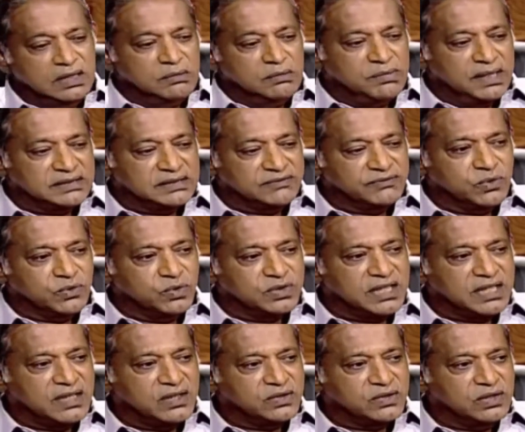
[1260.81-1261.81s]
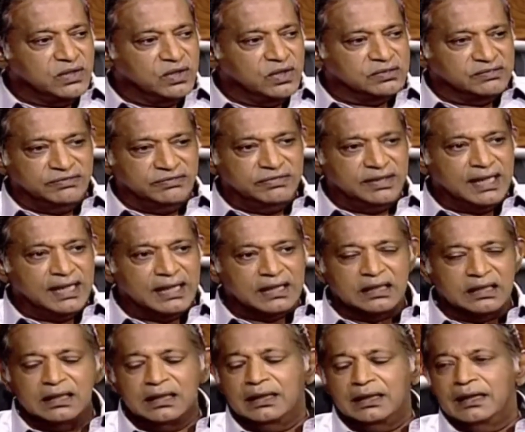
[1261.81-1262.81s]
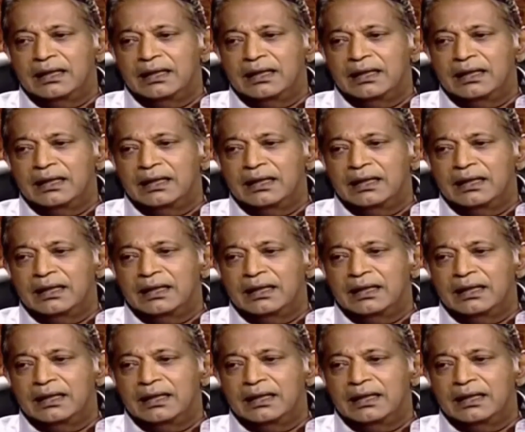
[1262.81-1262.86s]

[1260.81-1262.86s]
But of course I got a lot of flack